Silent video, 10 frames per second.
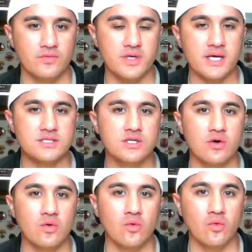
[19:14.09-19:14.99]
Yeah,
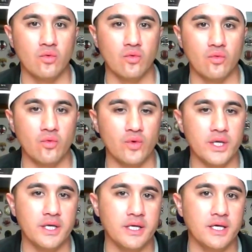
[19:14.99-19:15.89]
so
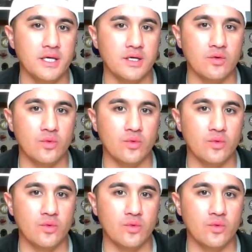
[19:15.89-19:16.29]
we